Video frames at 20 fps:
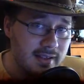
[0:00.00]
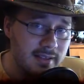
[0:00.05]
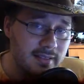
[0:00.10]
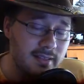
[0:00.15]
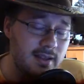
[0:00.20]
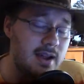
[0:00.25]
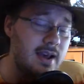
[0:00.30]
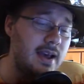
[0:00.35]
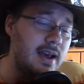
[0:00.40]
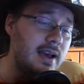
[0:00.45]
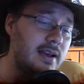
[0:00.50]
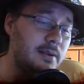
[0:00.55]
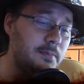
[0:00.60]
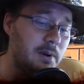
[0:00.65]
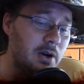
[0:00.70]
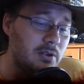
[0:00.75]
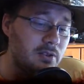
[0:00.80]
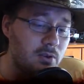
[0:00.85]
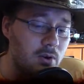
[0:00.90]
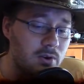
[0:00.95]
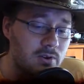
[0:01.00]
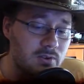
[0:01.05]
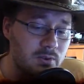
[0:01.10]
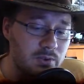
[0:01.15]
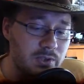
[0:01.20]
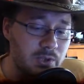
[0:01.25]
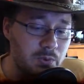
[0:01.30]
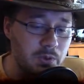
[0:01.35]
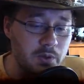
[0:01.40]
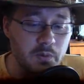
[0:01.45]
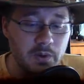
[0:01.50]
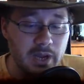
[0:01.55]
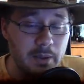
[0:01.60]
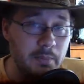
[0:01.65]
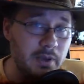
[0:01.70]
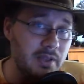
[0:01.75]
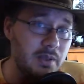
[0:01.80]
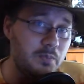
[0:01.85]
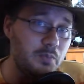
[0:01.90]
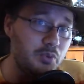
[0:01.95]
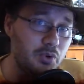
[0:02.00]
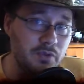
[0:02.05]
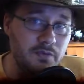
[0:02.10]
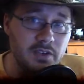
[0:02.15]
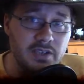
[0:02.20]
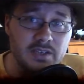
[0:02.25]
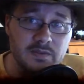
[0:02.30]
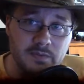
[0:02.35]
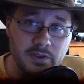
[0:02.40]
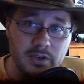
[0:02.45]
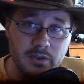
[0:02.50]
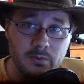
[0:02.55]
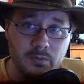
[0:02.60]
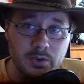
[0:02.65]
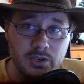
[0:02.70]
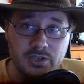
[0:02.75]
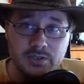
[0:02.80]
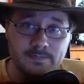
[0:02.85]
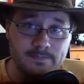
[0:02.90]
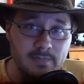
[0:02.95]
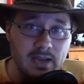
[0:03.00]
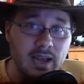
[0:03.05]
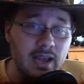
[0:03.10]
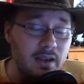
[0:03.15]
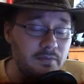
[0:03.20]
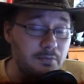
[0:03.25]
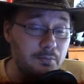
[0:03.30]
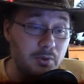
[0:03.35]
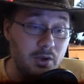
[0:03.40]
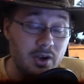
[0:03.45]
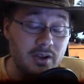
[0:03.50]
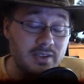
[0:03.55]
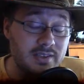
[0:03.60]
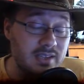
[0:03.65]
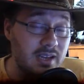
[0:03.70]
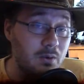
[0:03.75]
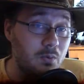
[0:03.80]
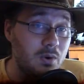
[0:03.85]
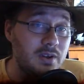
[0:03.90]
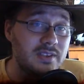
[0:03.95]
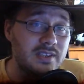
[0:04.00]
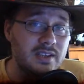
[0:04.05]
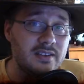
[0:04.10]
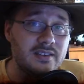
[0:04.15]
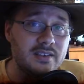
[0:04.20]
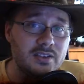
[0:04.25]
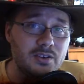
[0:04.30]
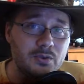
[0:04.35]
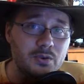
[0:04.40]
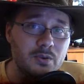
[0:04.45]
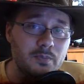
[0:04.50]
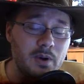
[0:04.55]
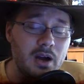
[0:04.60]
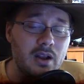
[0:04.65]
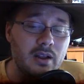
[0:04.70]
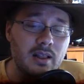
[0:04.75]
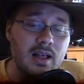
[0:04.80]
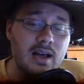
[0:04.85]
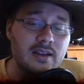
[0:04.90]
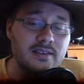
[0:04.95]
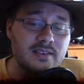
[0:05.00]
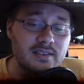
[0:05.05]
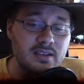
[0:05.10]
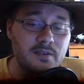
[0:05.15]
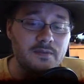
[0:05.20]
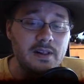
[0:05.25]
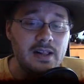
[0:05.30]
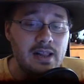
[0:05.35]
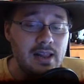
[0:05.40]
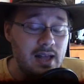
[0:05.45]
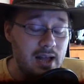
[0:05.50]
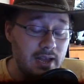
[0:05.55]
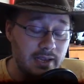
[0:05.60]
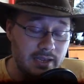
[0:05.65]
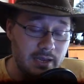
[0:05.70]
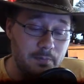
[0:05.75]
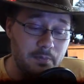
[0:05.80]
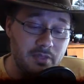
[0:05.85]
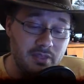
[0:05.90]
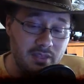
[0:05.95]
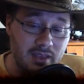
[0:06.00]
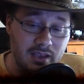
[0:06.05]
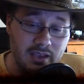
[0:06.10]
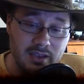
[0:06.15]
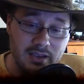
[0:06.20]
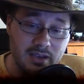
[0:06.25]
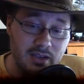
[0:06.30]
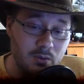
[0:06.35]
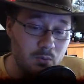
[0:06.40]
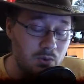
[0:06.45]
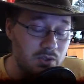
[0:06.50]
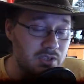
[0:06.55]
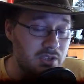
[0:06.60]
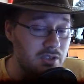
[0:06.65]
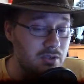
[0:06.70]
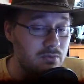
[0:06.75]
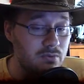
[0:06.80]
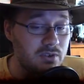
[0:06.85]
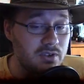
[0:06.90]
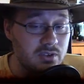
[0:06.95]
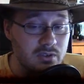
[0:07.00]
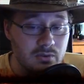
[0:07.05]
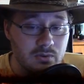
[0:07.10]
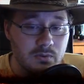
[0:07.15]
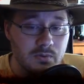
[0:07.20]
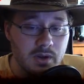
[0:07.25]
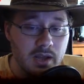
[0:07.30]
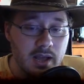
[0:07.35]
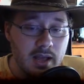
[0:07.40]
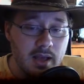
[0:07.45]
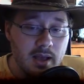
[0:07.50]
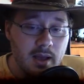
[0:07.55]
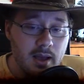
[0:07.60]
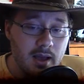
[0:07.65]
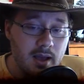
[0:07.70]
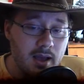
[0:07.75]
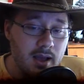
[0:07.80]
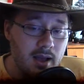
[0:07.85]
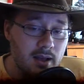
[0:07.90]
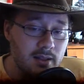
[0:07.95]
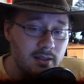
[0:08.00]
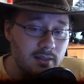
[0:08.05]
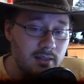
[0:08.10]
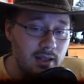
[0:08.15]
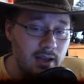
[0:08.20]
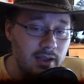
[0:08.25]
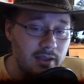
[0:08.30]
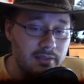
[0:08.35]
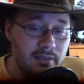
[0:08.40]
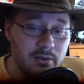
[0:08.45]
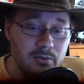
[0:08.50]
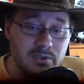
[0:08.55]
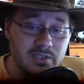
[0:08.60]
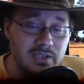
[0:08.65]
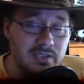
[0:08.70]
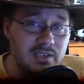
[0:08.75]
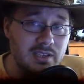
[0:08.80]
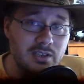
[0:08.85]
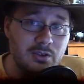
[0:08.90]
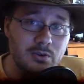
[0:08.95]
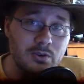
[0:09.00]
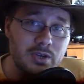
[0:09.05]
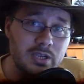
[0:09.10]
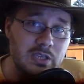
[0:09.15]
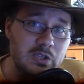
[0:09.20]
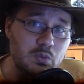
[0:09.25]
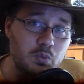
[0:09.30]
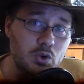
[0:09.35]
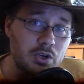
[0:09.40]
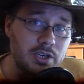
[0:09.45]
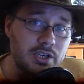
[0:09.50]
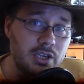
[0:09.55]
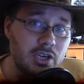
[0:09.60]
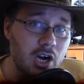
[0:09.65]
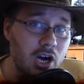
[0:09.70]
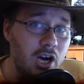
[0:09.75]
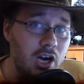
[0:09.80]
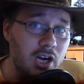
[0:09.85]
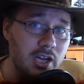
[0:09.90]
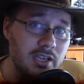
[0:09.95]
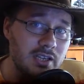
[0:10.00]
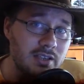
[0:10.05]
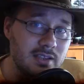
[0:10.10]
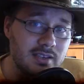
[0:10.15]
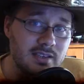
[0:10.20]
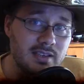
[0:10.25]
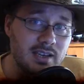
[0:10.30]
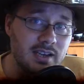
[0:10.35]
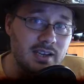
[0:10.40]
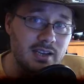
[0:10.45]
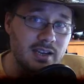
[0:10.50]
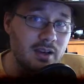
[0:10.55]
that I had about Dark Souls 3 when I made the previous video, which I have to be honest, I was insecure about a lot of stuff. I kept thinking it was too soon. Like, those insecurities were gone the second